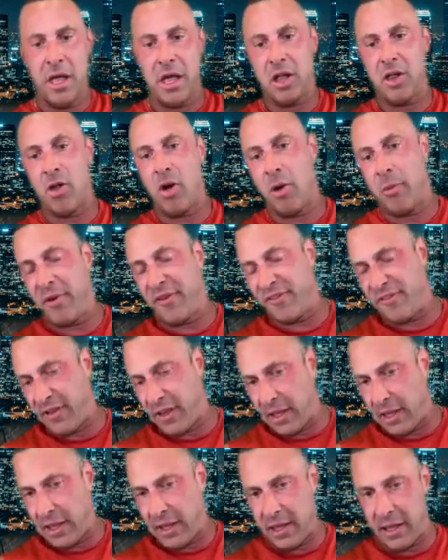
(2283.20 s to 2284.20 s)
and
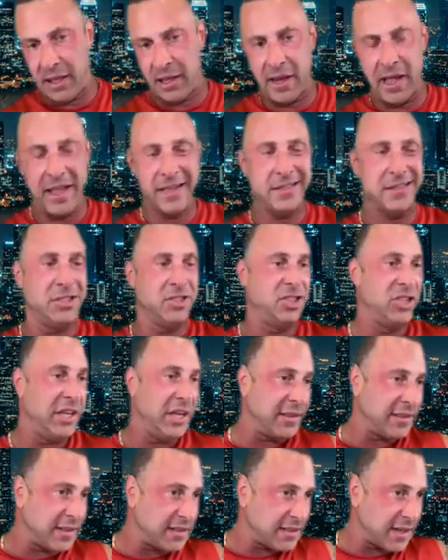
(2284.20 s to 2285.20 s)
clomiphene,
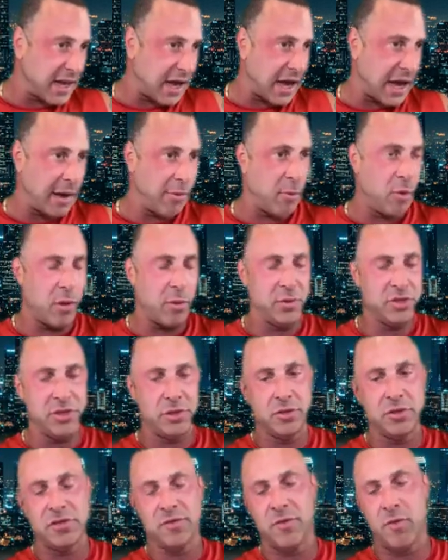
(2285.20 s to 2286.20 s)
HCG at the time, what it
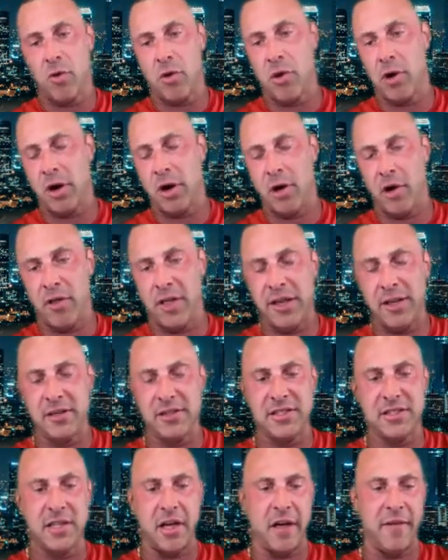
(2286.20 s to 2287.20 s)
was used for, and all that
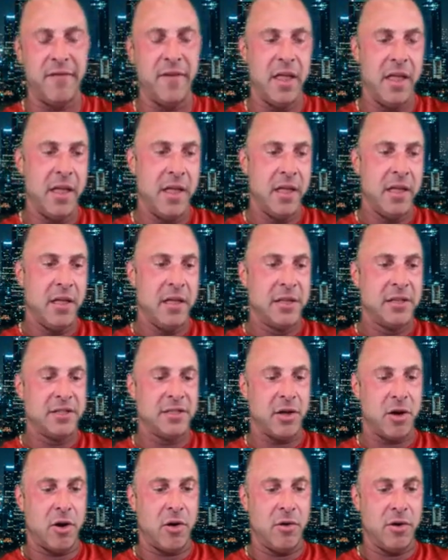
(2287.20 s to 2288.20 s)
good stuff.
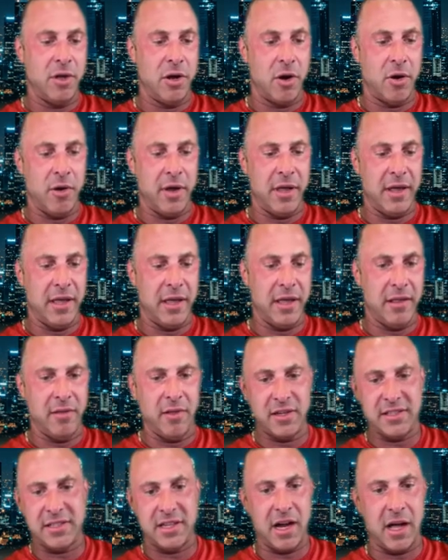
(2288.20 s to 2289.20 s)
So, you know, he, he
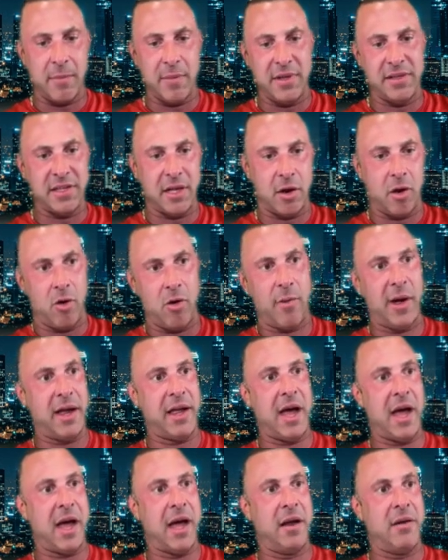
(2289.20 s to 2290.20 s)
looks it up and he's like, oh my
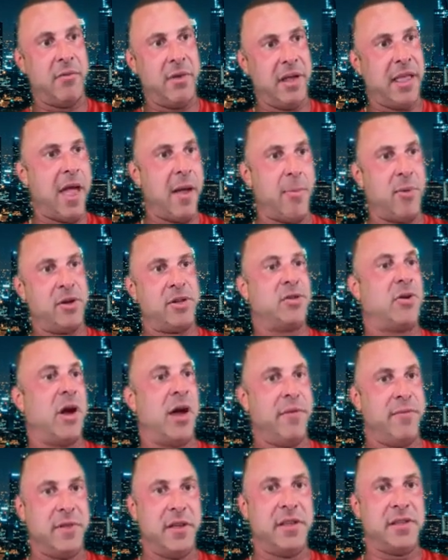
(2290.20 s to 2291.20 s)
God, we can't
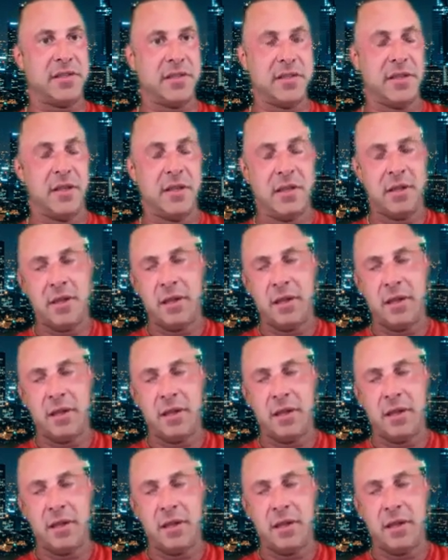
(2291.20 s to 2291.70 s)
prescribe this.